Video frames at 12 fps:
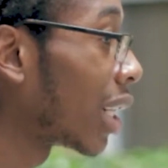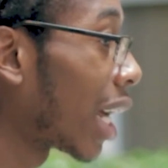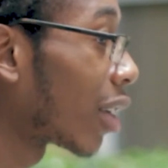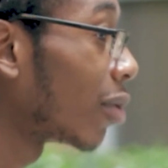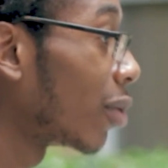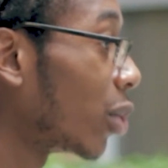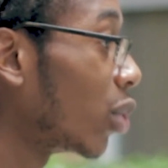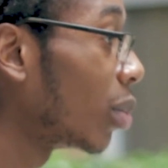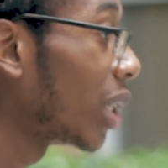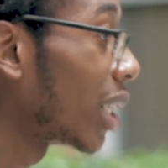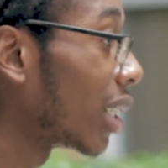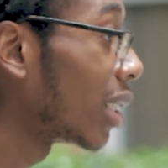like a fool
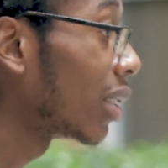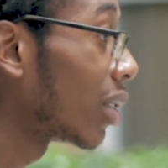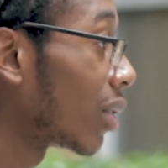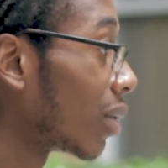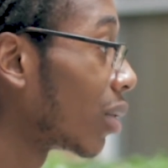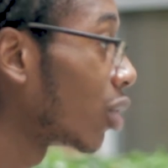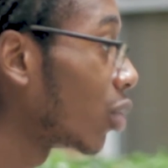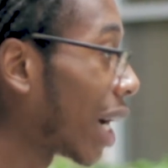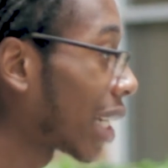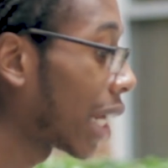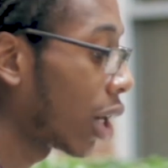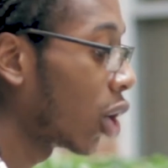because you
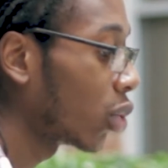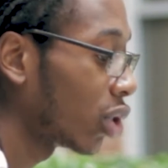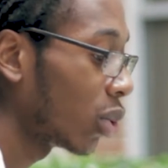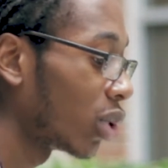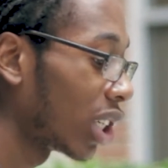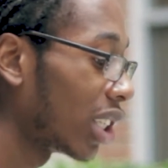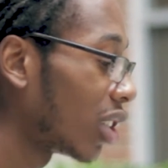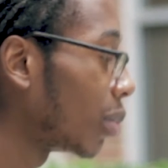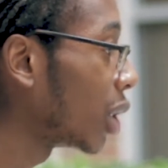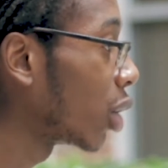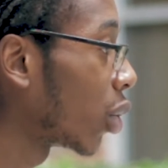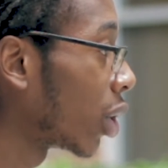act like, oh, don't touch
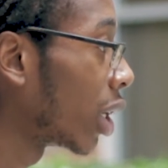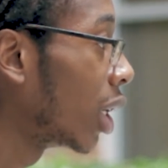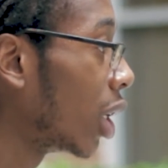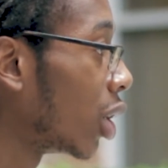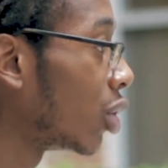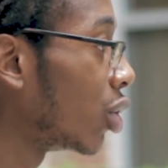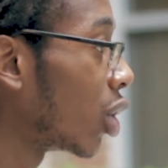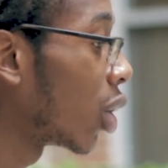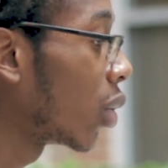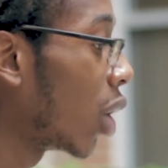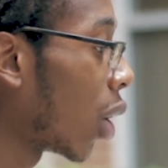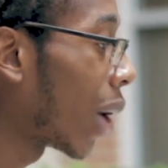me or, you
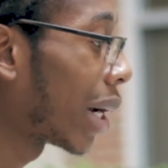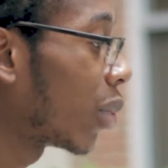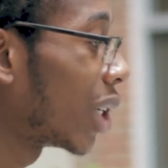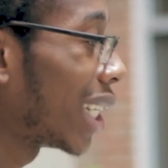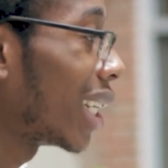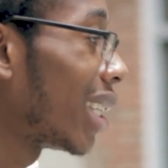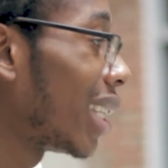know, oh, I don't wanna get